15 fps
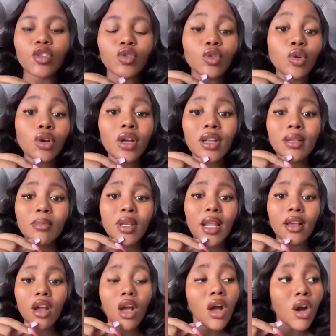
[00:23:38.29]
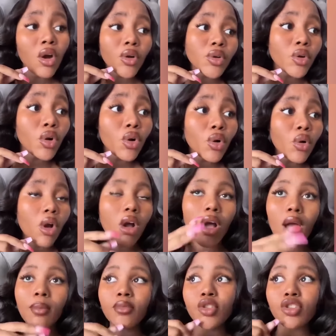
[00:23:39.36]
You're not going to be like, oh, no,
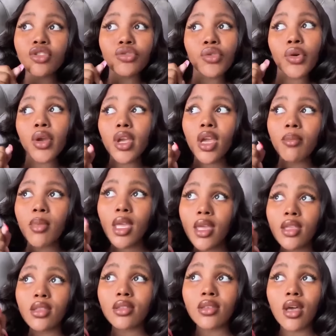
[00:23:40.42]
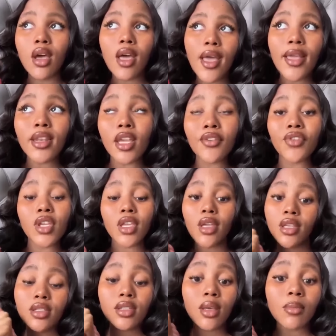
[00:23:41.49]
I'm just throwing him hints. And if he
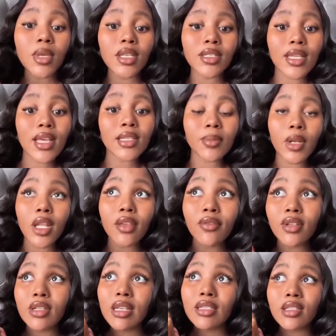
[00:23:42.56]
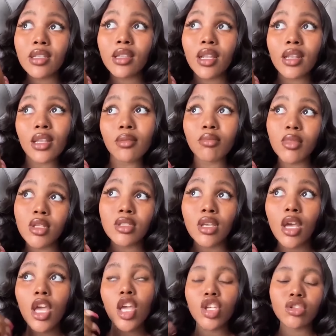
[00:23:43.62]
catch them, he does. But if he doesn't, then that means
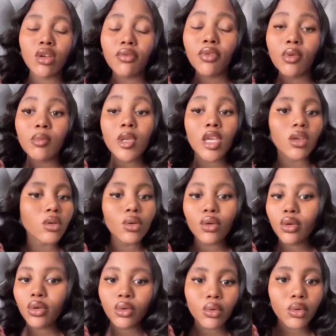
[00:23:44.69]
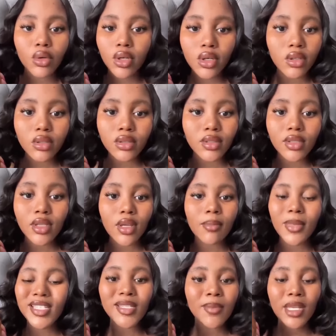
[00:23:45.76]
he's not for me. No, girls.
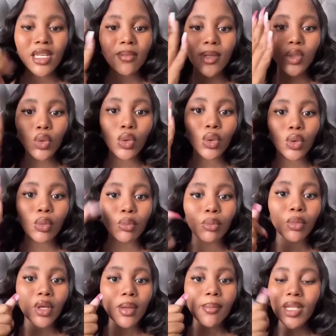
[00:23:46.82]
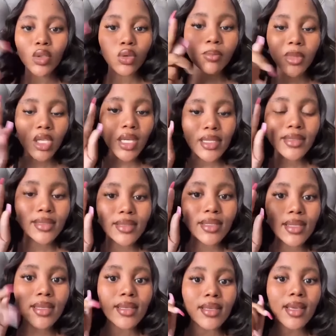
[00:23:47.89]
Bashimani badom. Badom, they can't
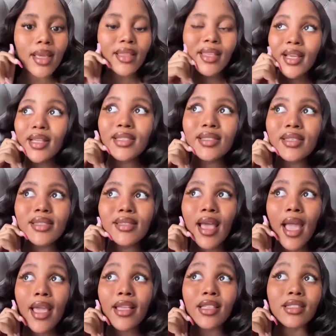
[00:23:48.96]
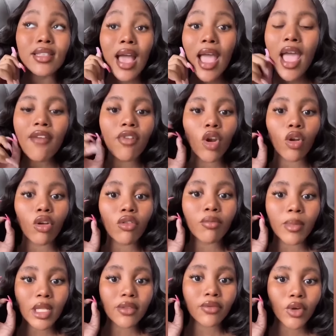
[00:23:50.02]
see. They can't see signs. I have a lot of
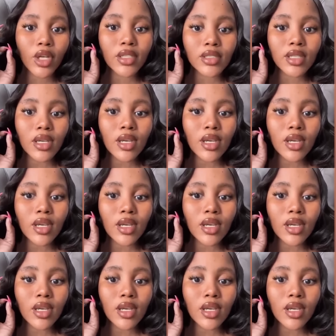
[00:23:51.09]
male friends.